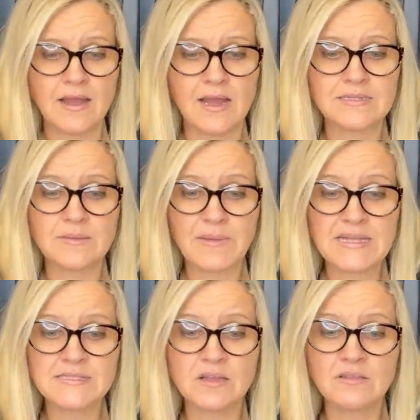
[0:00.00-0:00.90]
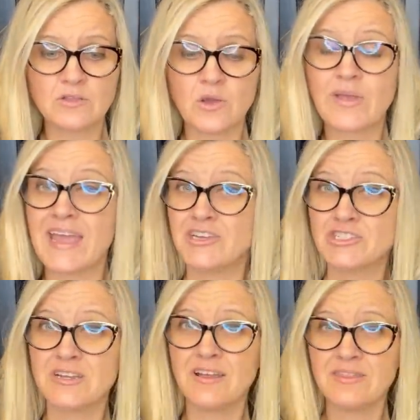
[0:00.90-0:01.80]
Uh, depends on the
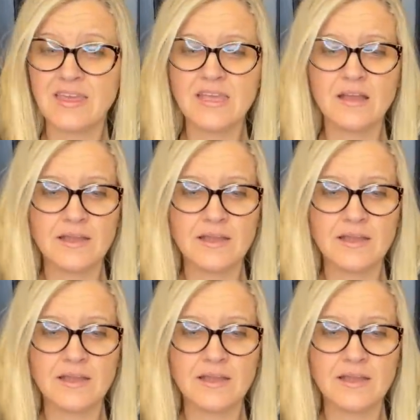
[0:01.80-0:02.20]
location, I think.